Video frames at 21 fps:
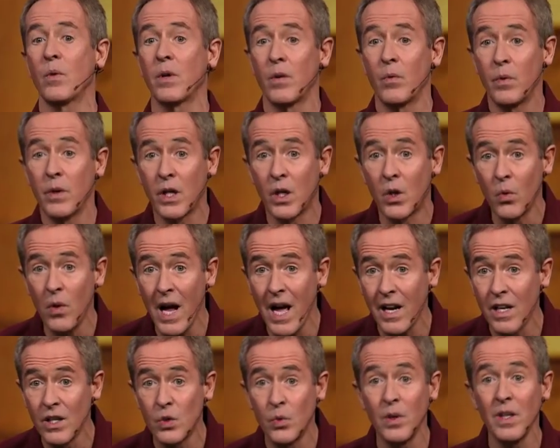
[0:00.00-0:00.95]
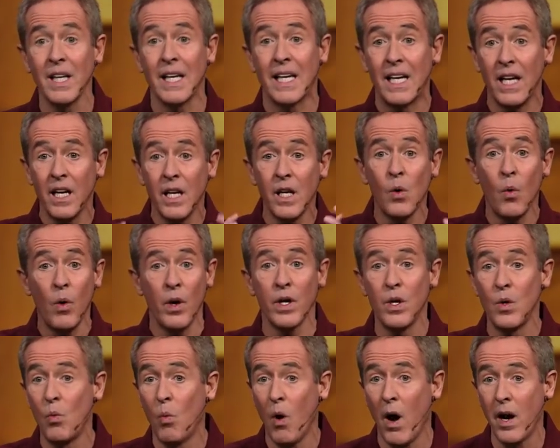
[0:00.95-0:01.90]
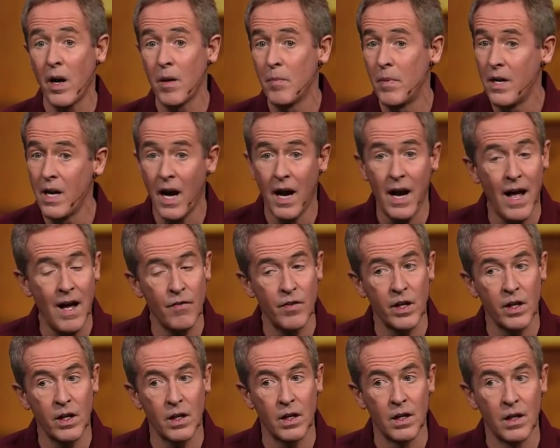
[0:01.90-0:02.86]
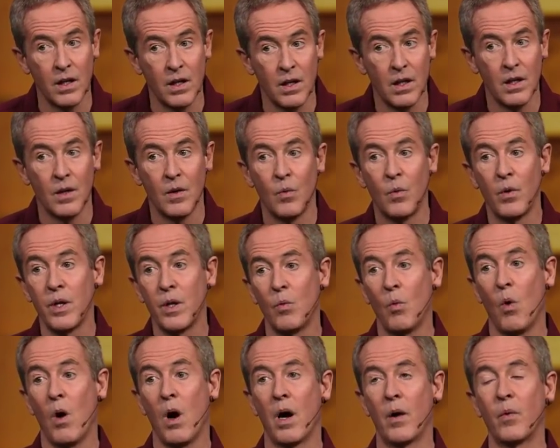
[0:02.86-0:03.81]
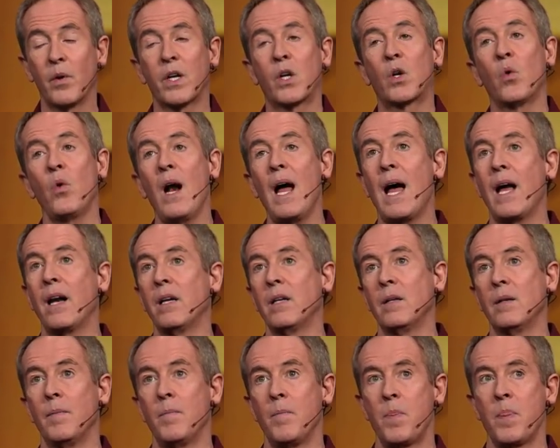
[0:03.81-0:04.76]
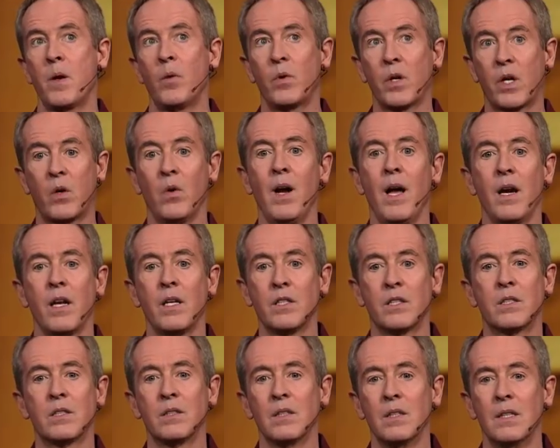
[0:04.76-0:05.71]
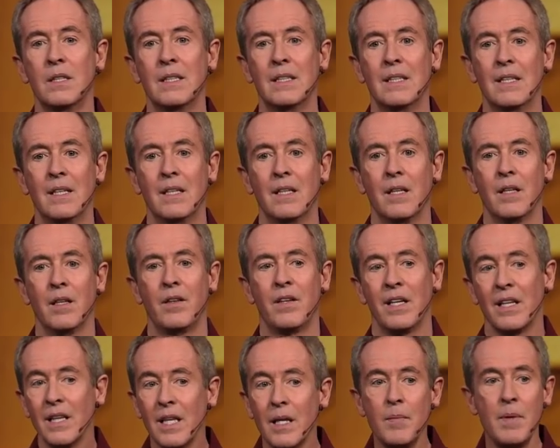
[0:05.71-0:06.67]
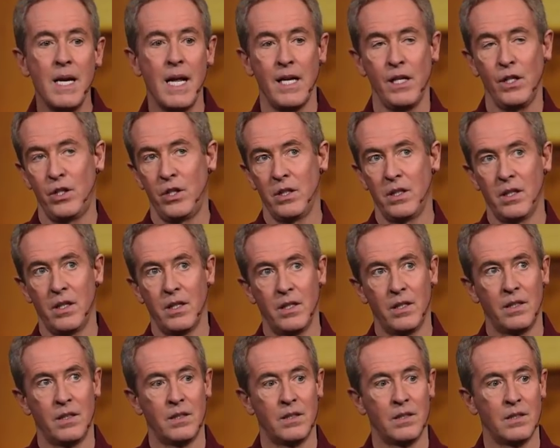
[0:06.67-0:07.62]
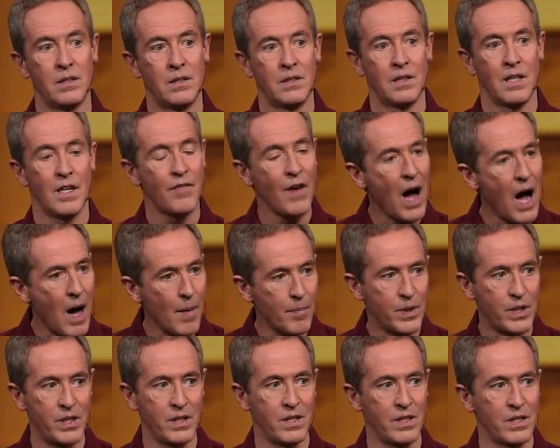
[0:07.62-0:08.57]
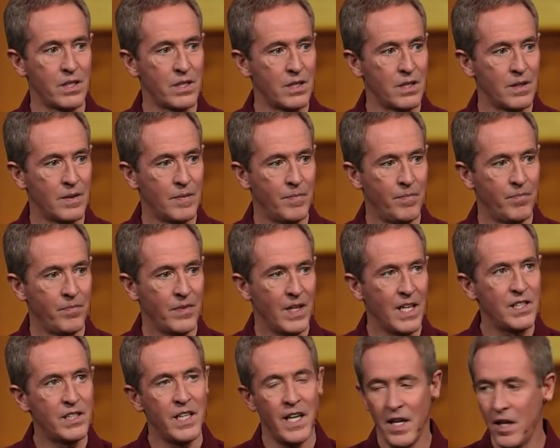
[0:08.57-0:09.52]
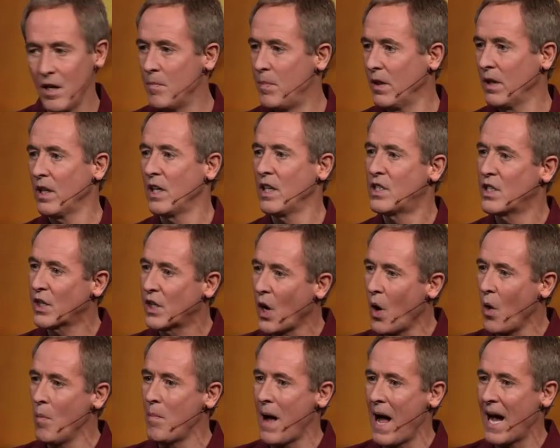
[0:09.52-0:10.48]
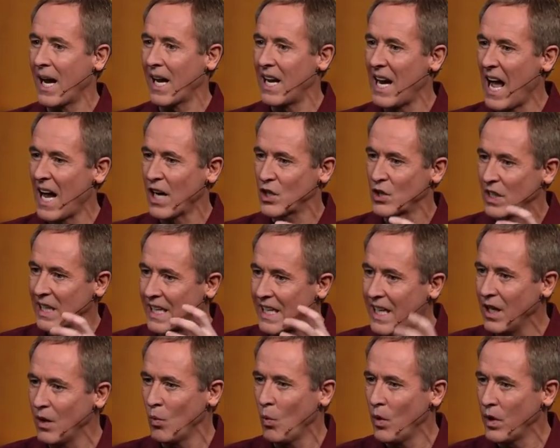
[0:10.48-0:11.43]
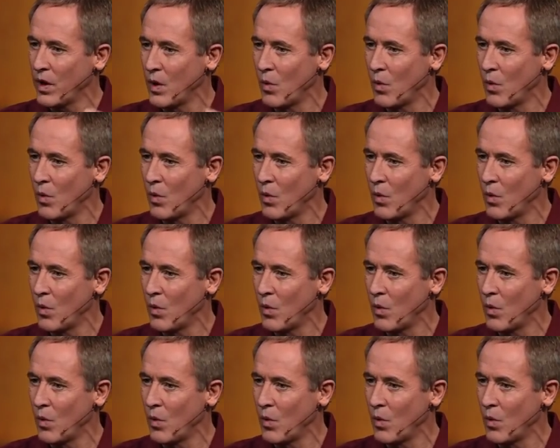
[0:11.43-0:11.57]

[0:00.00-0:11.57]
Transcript: regret is really getting what you wanted but not having what you want. Regret is the elimination of options. It's the inability to go back and actually get what you